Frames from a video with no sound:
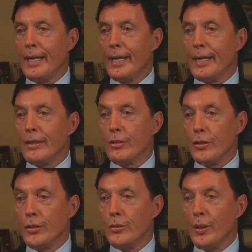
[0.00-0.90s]
and
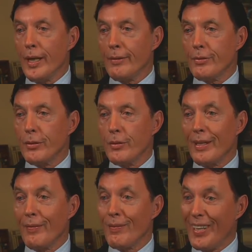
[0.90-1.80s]
you have to
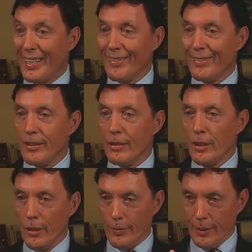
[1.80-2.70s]
invest
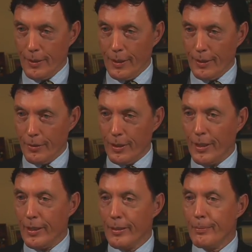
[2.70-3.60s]
not only a lot of your
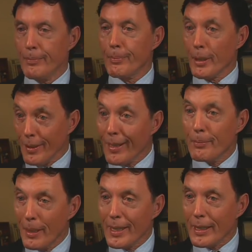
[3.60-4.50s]
time, but a lot of
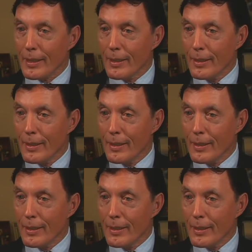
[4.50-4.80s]
money